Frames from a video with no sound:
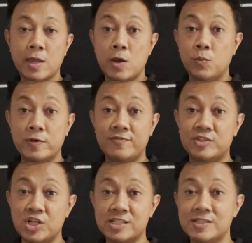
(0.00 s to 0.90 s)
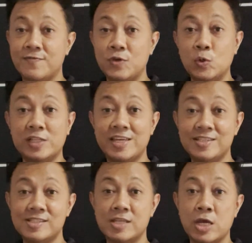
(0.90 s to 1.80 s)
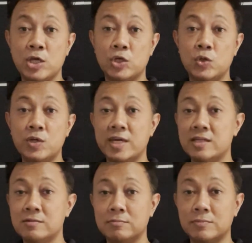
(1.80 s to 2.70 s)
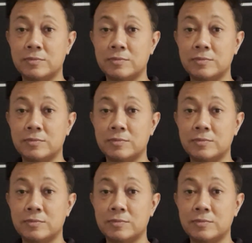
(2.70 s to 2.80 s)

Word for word: With just a few clicks, you can,